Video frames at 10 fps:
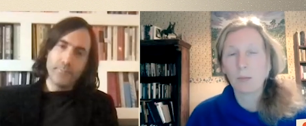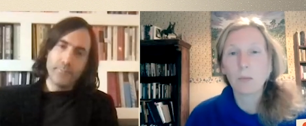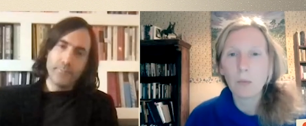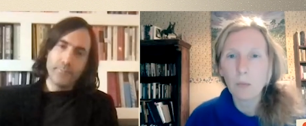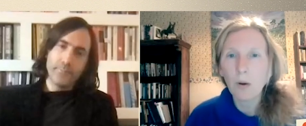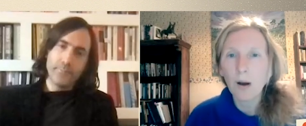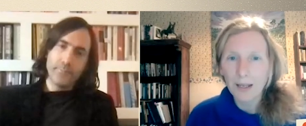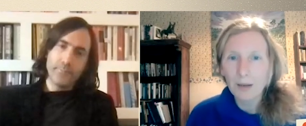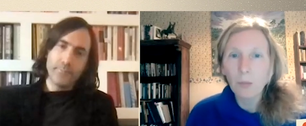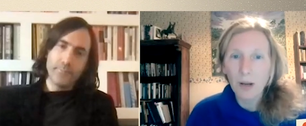
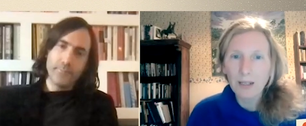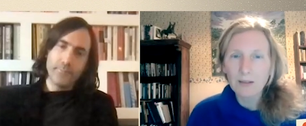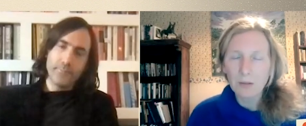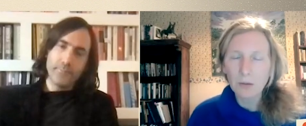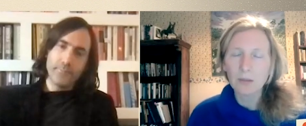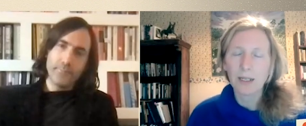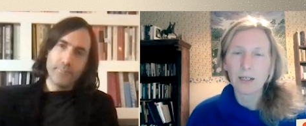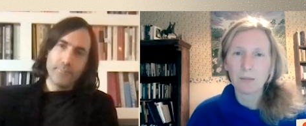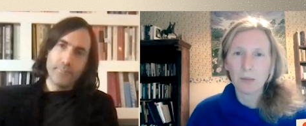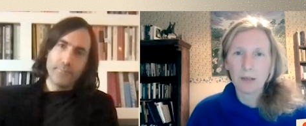Speaker 1: why why it's called
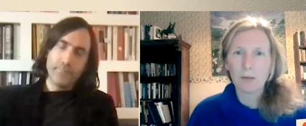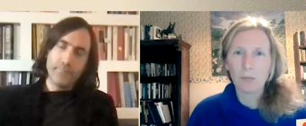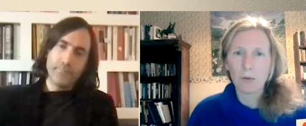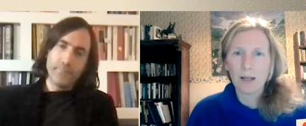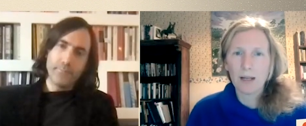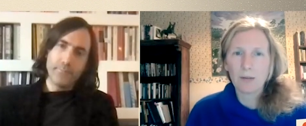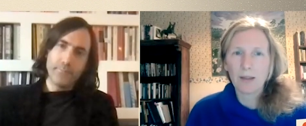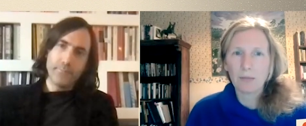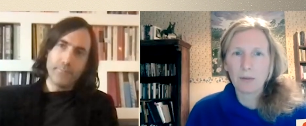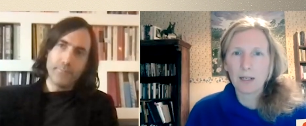that and, and what how
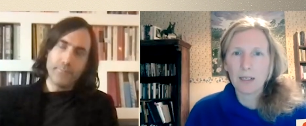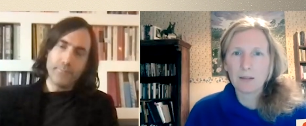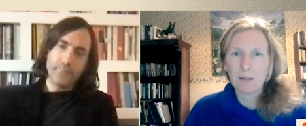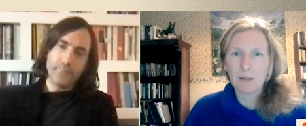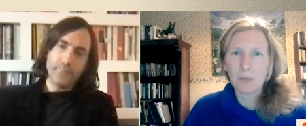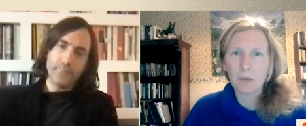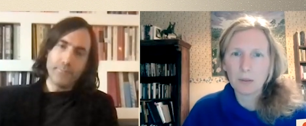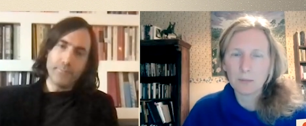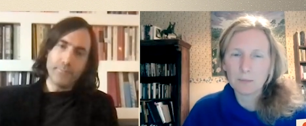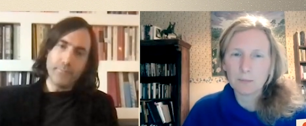that relates to the
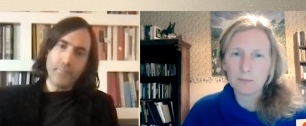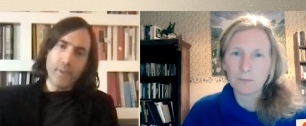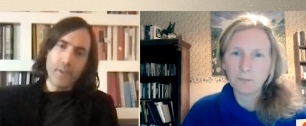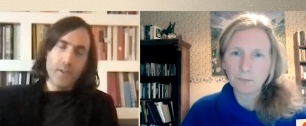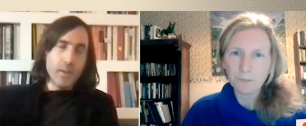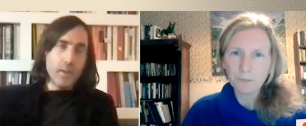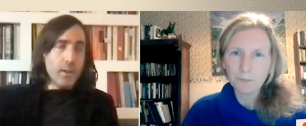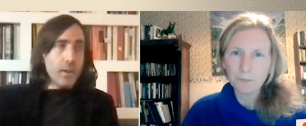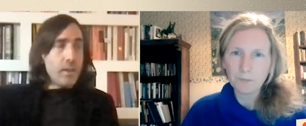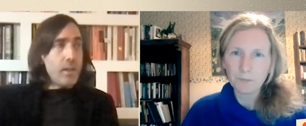book
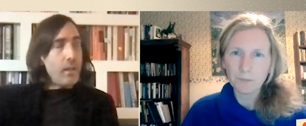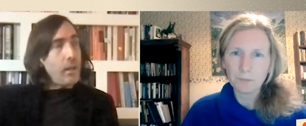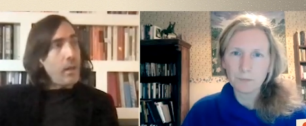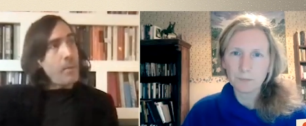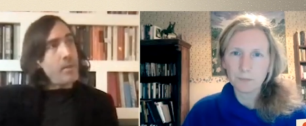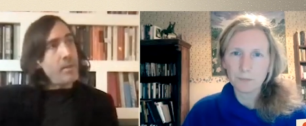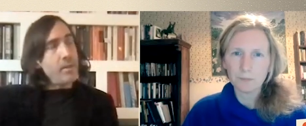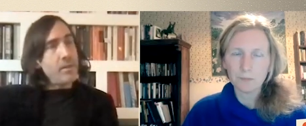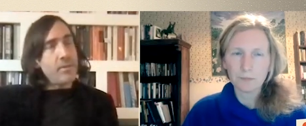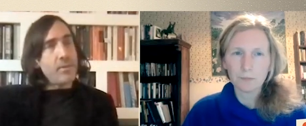
Speaker 2: yeah i mean
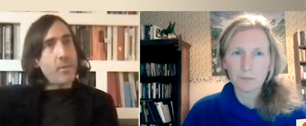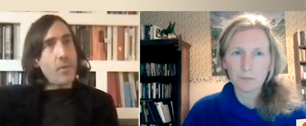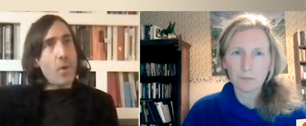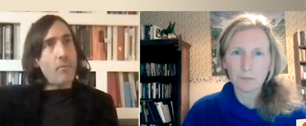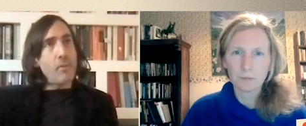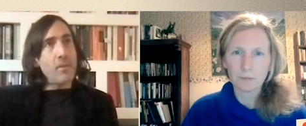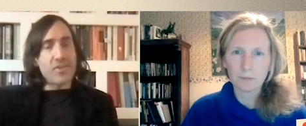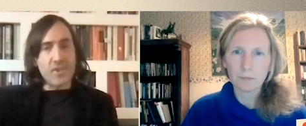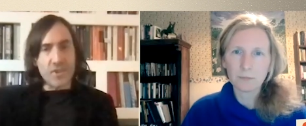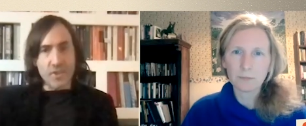the, the novel
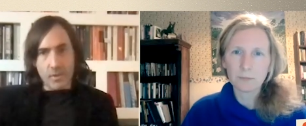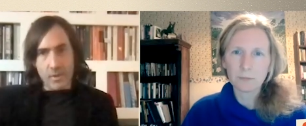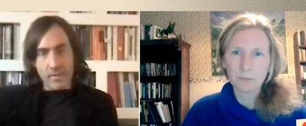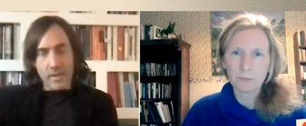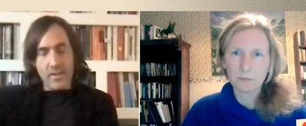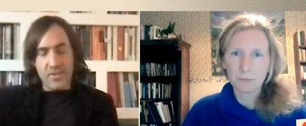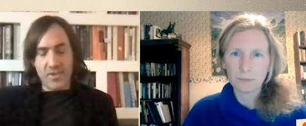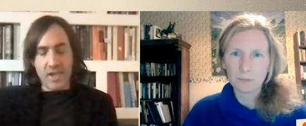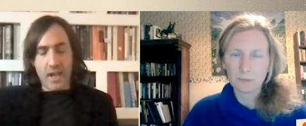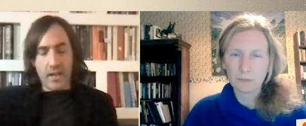is the story of Ailey
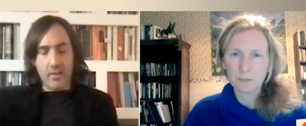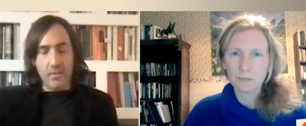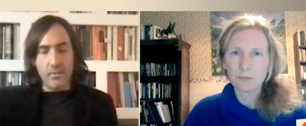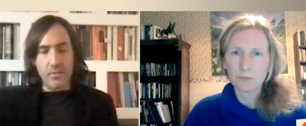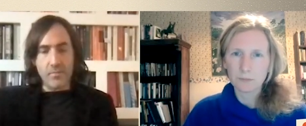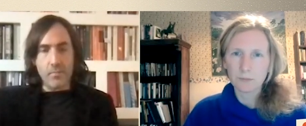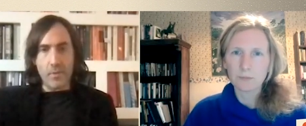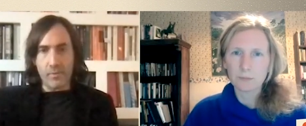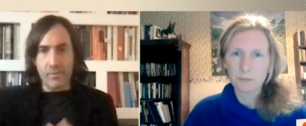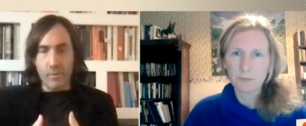Stack, who is a
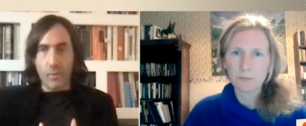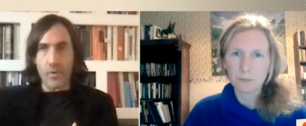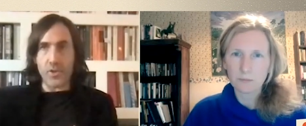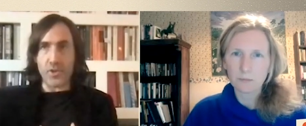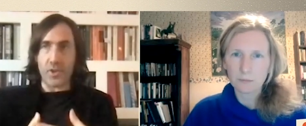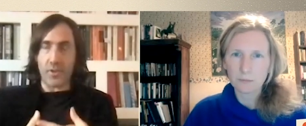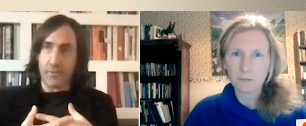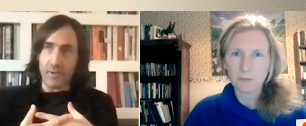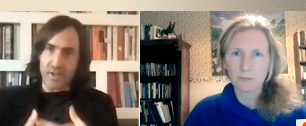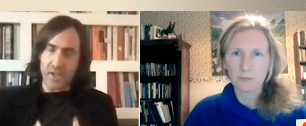mother of four. She's got three